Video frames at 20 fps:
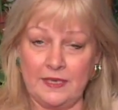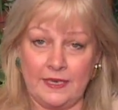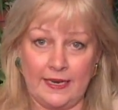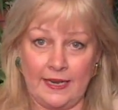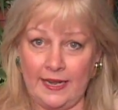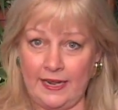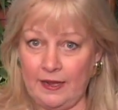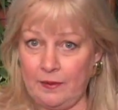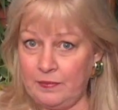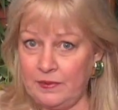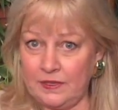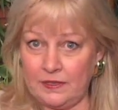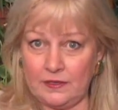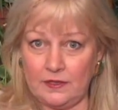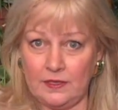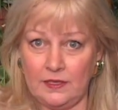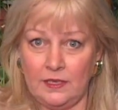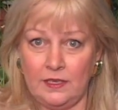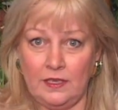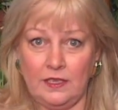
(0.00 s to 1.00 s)
to happen,
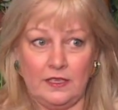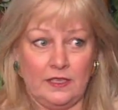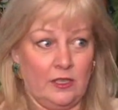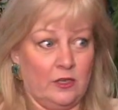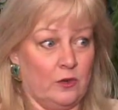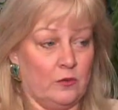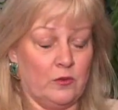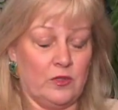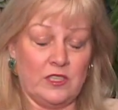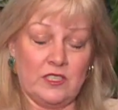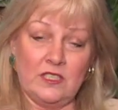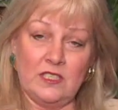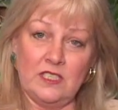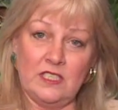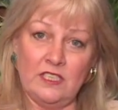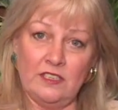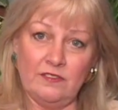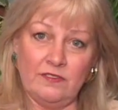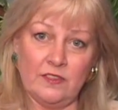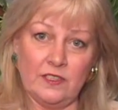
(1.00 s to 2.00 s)
you know, that's
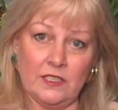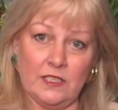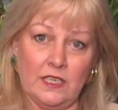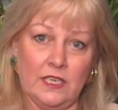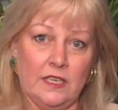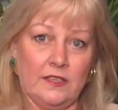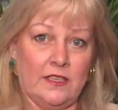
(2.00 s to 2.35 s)
different.